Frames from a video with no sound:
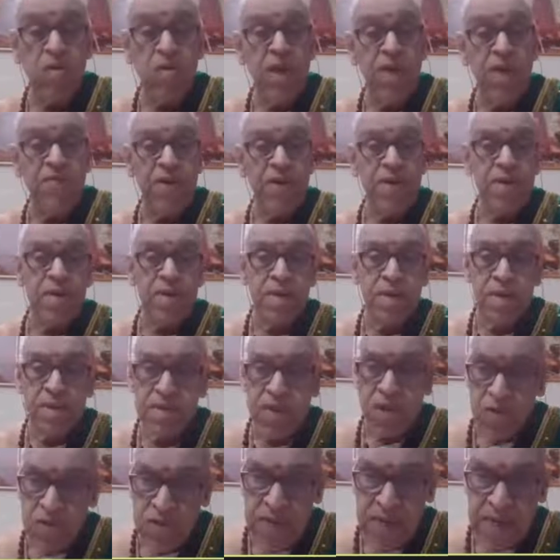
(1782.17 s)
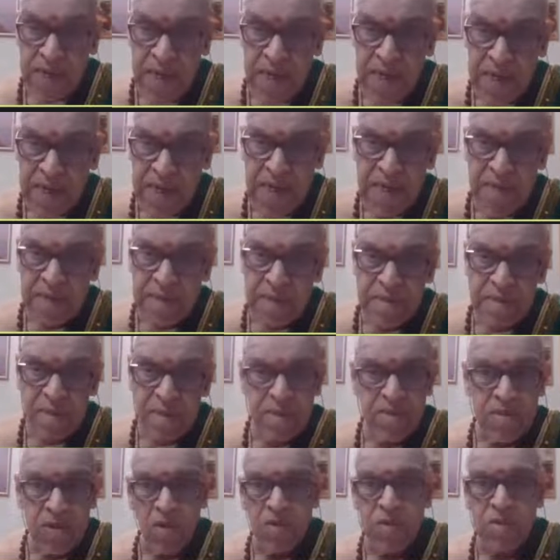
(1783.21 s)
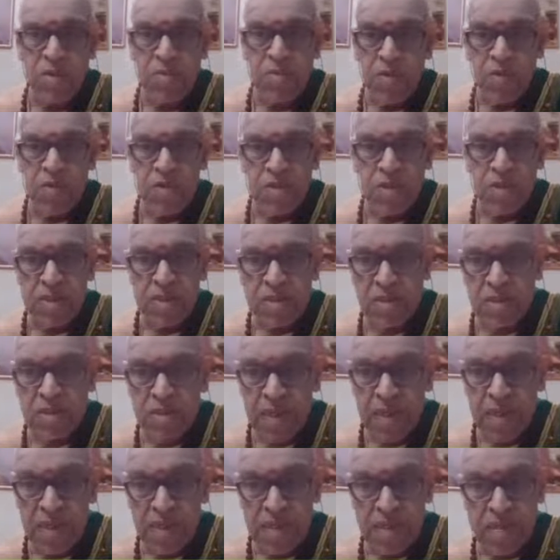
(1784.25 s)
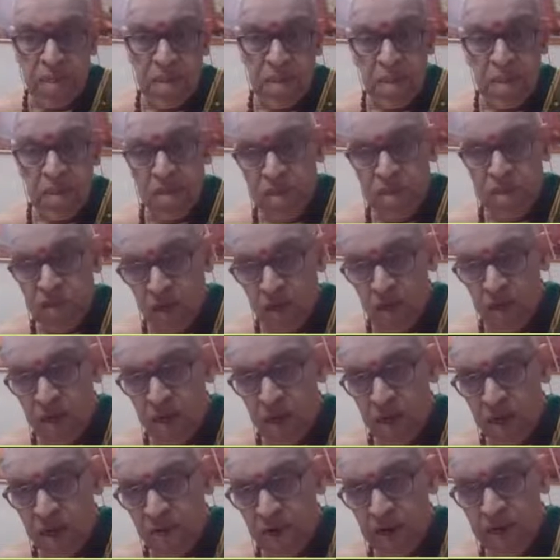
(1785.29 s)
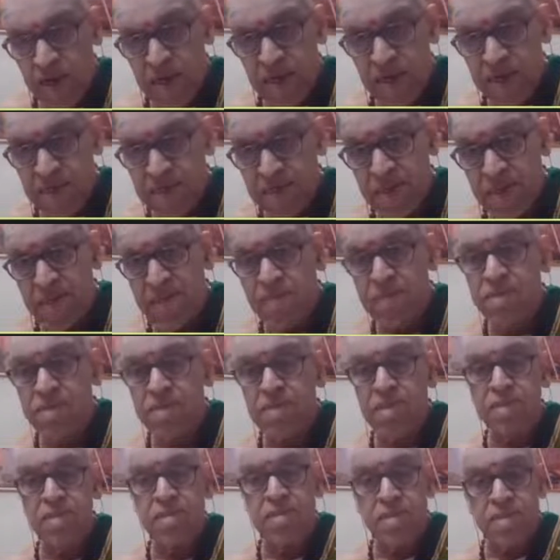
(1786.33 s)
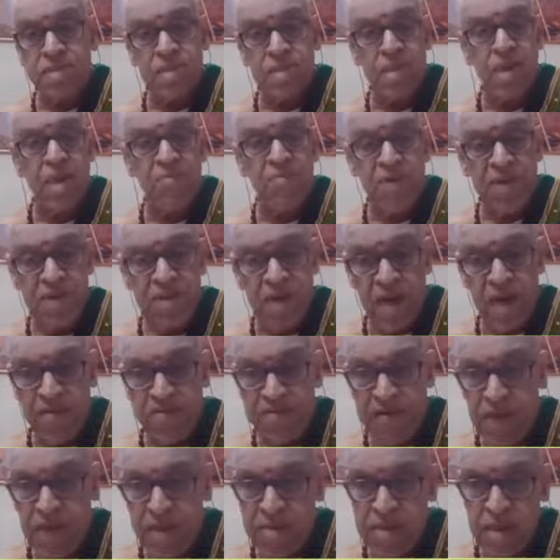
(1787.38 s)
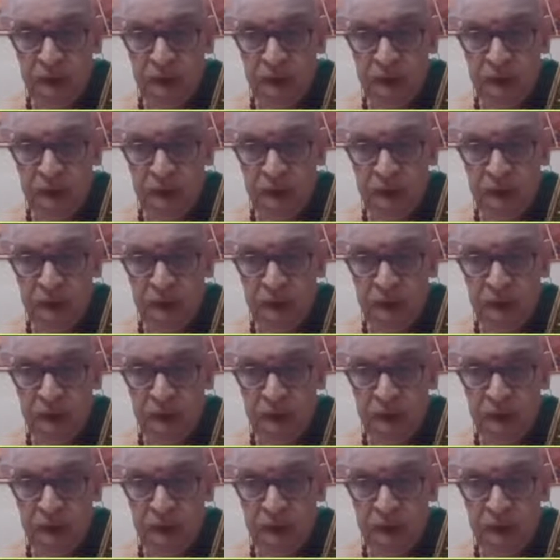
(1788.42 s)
even Saundarya Lahari talks about this. There is a sloka where he says, he is describing Devi as